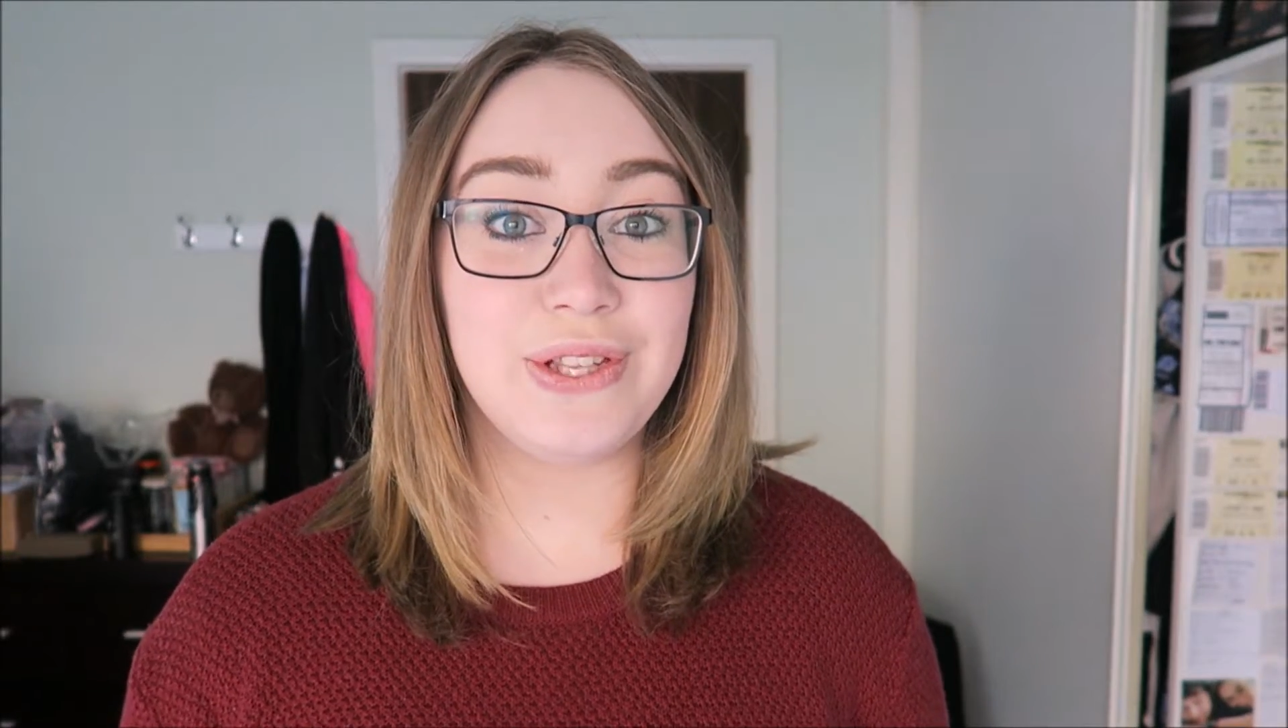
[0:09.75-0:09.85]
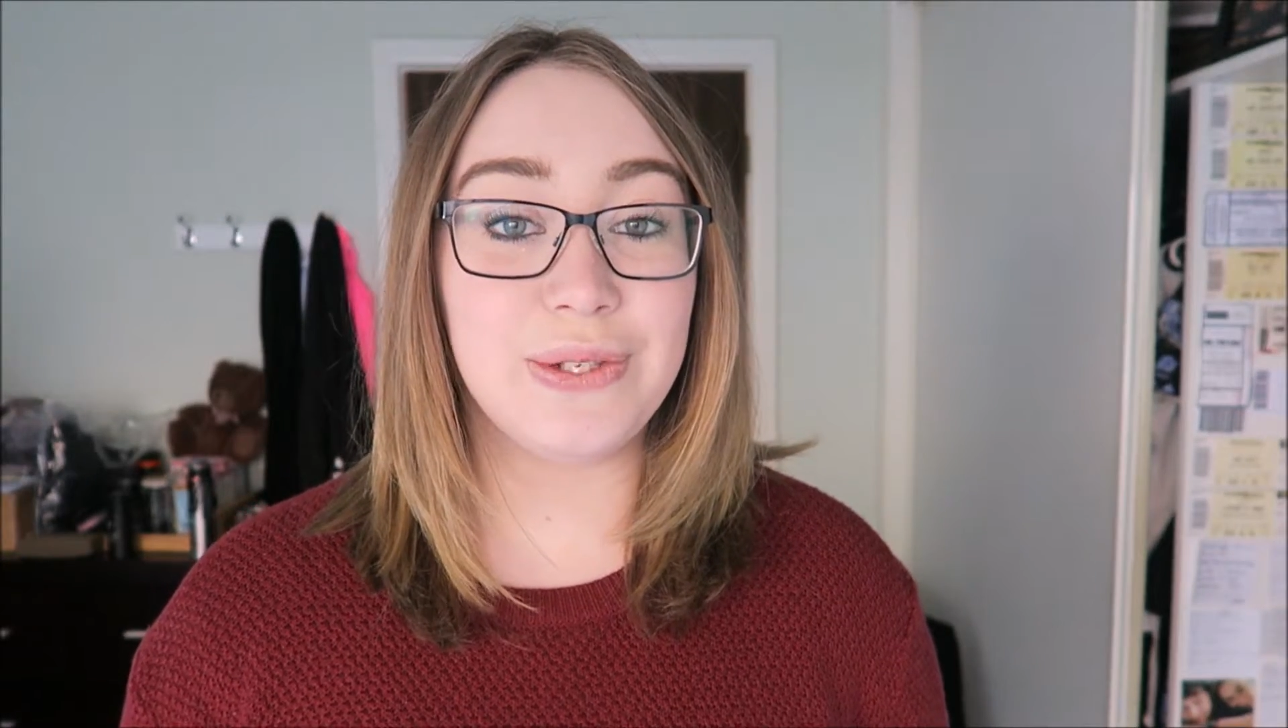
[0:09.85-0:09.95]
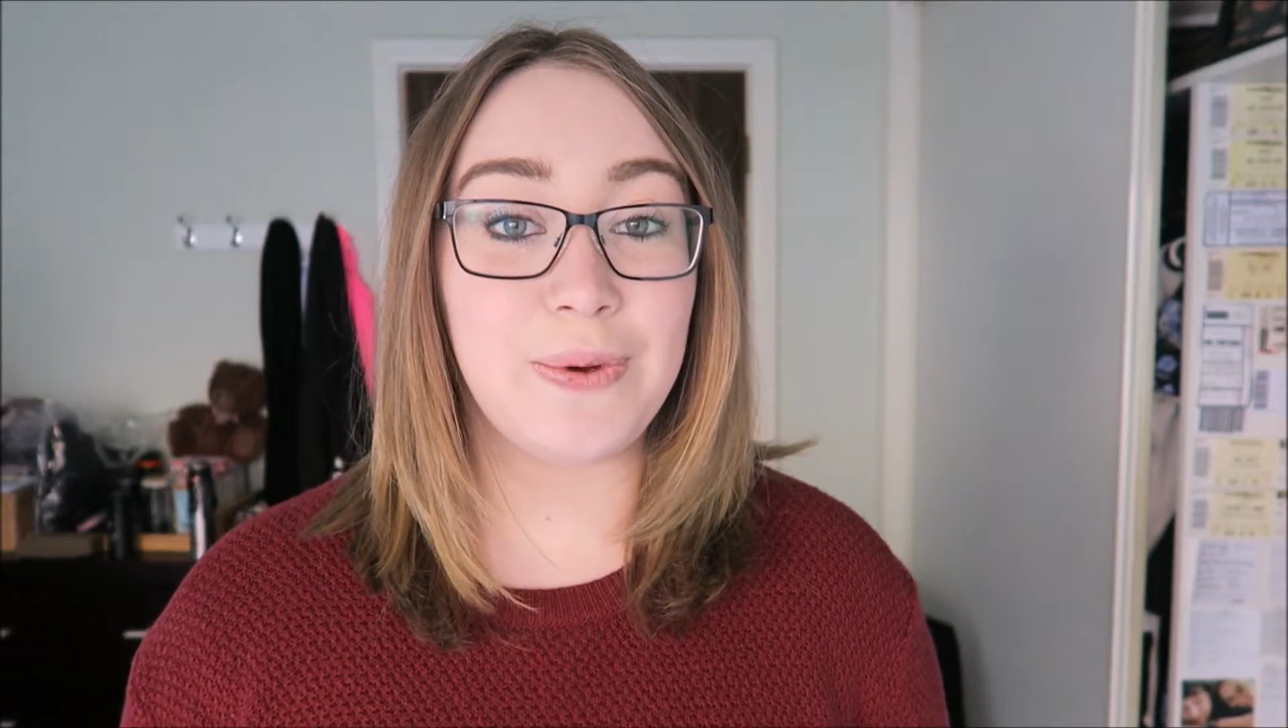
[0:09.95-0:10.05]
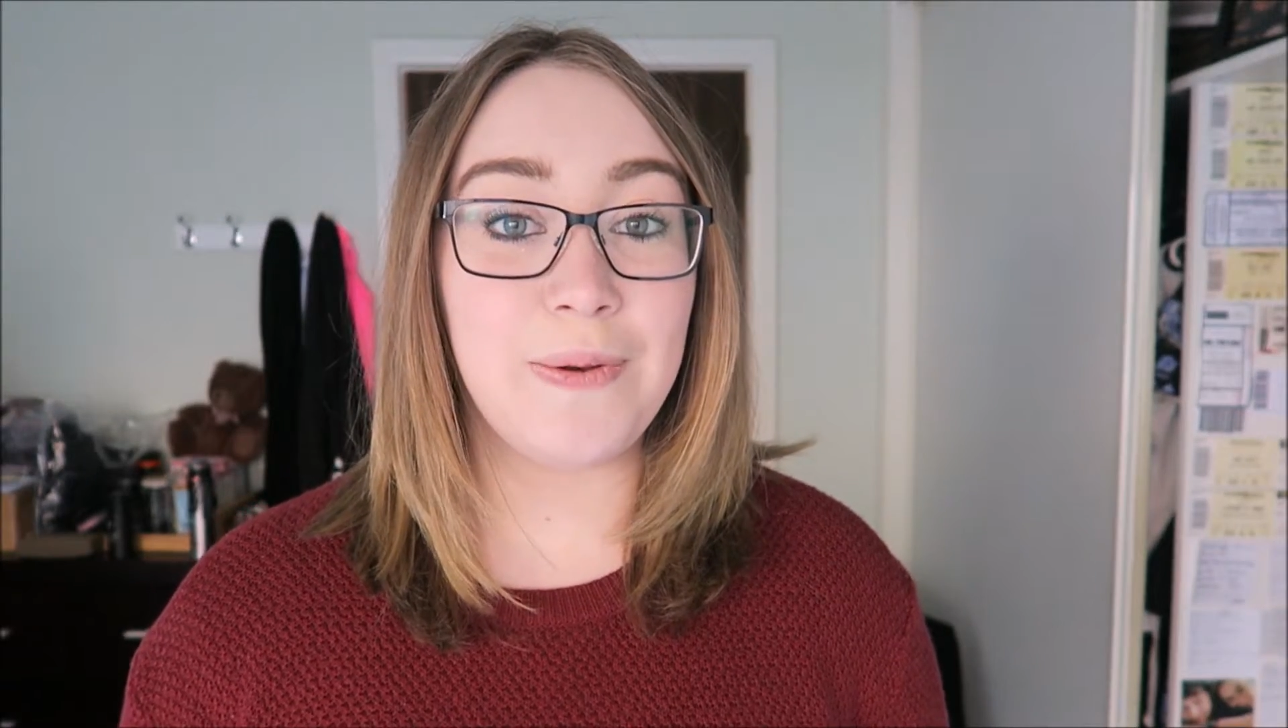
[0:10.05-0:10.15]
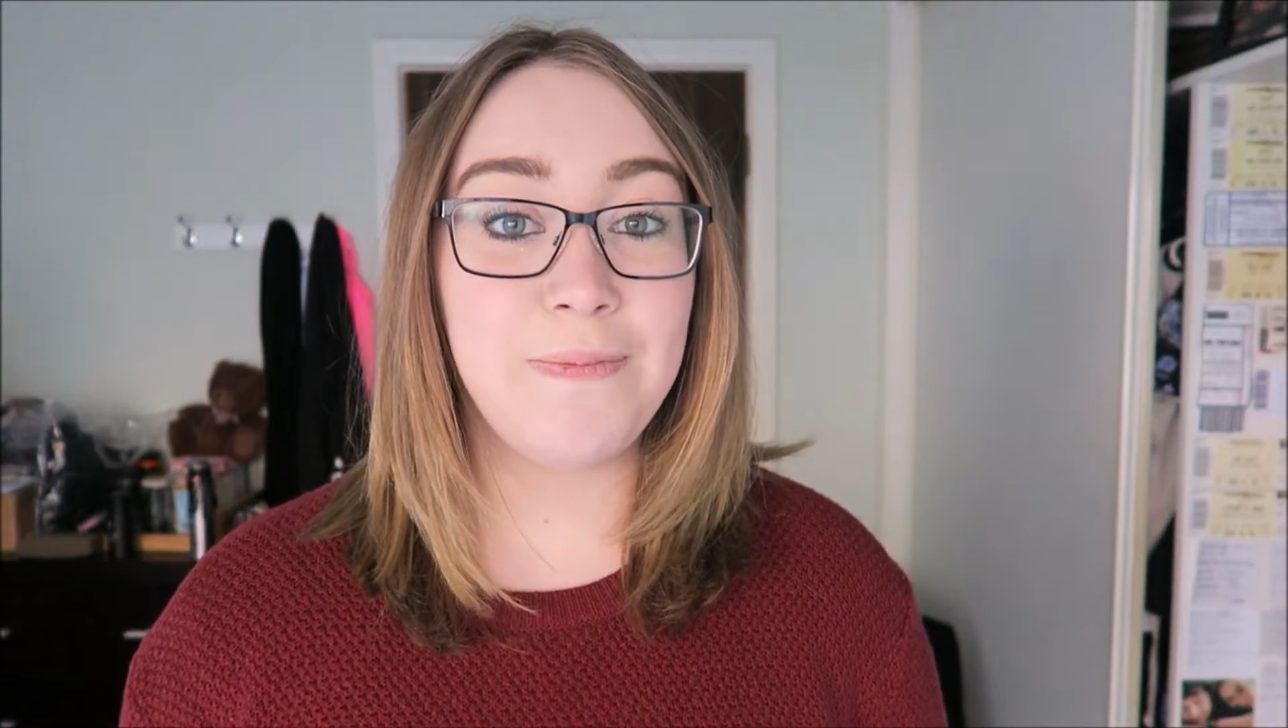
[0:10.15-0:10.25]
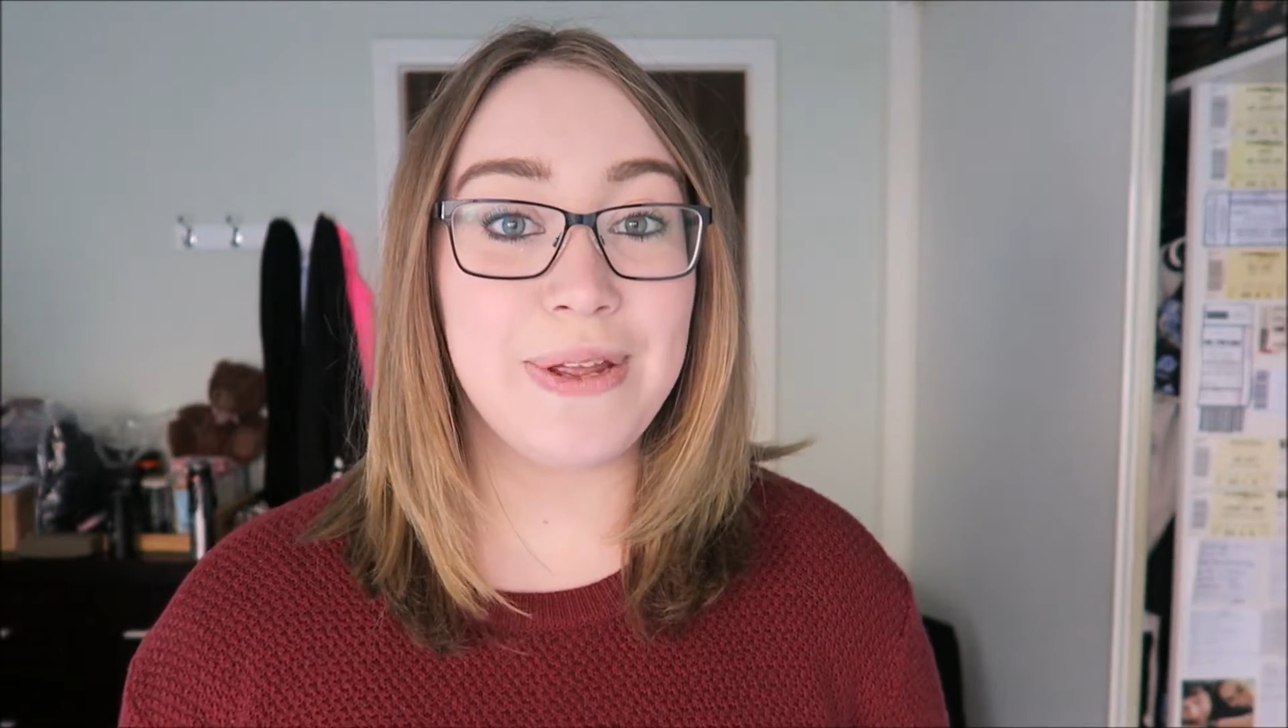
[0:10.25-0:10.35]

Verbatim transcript: this one